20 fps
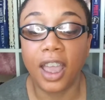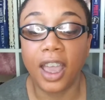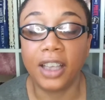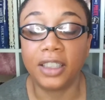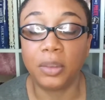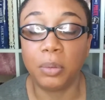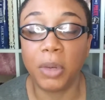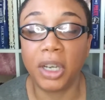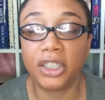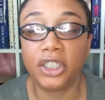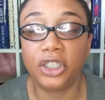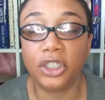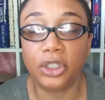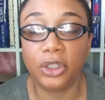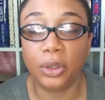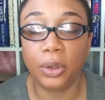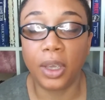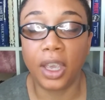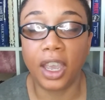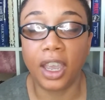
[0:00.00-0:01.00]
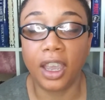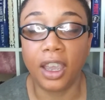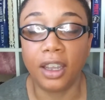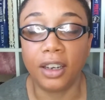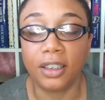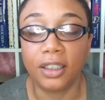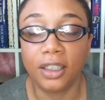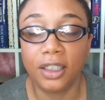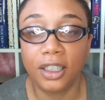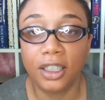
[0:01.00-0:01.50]
as much as you
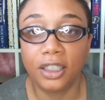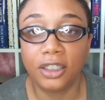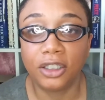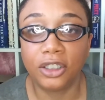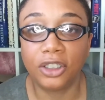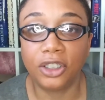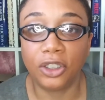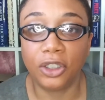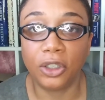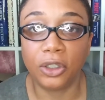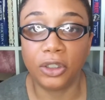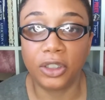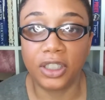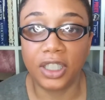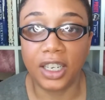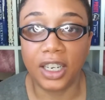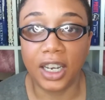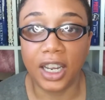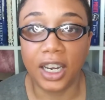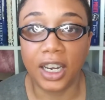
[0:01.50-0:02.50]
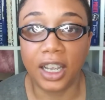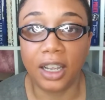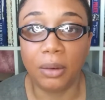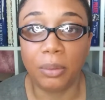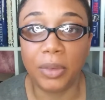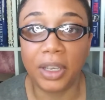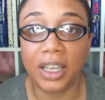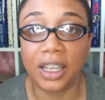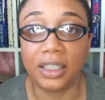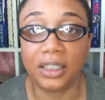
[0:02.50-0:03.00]
can, to those that need
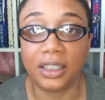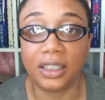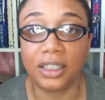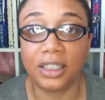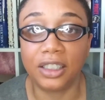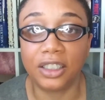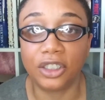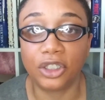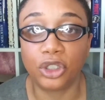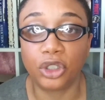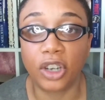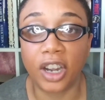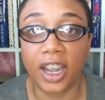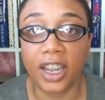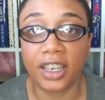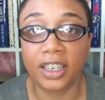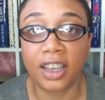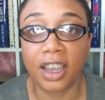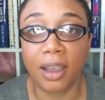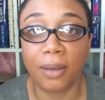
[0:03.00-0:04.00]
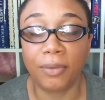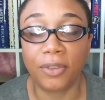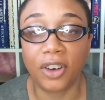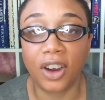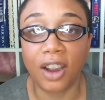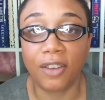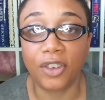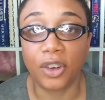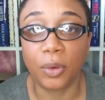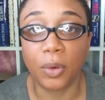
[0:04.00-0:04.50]
it, because this is a trying time
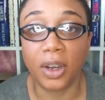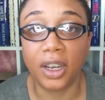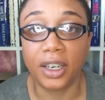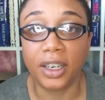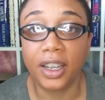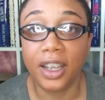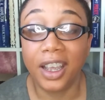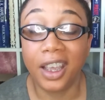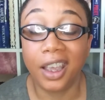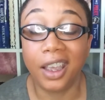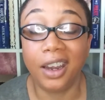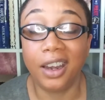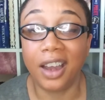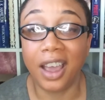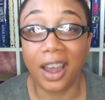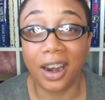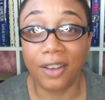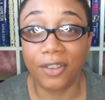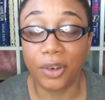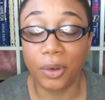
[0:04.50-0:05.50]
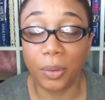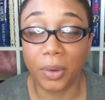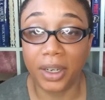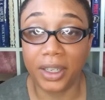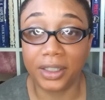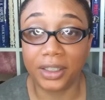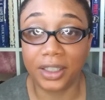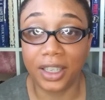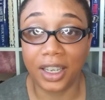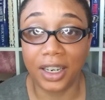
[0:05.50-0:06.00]
for everyone, and not
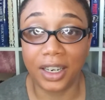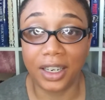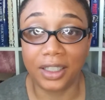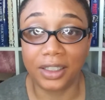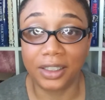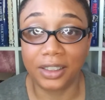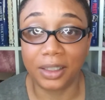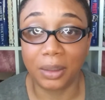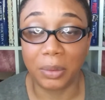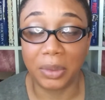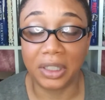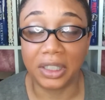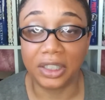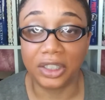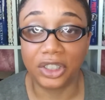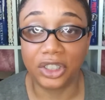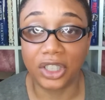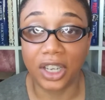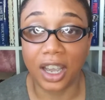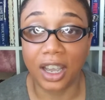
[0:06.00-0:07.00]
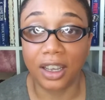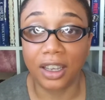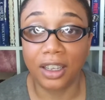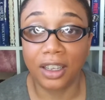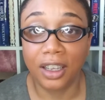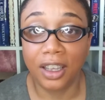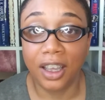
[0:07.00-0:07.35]
everyone is getting a stimulus check.